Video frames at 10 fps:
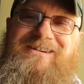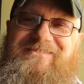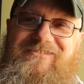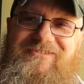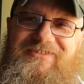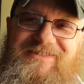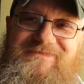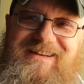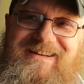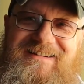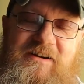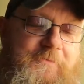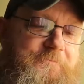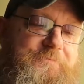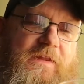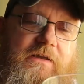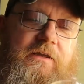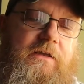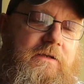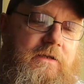Yorkshire beer
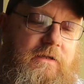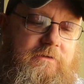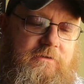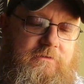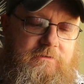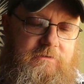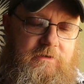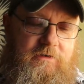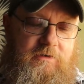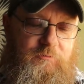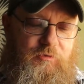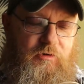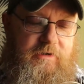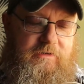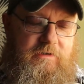in a London Pride